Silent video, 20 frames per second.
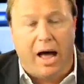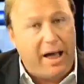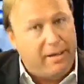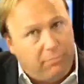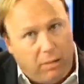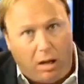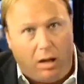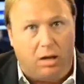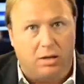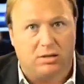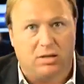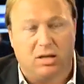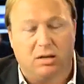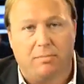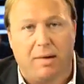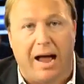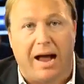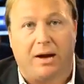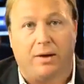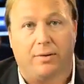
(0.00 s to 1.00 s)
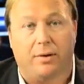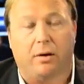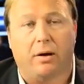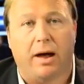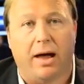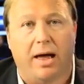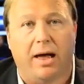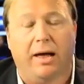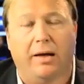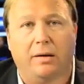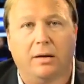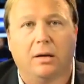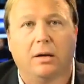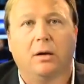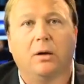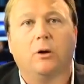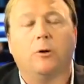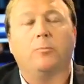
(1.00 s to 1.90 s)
eyeballs on the back of their head,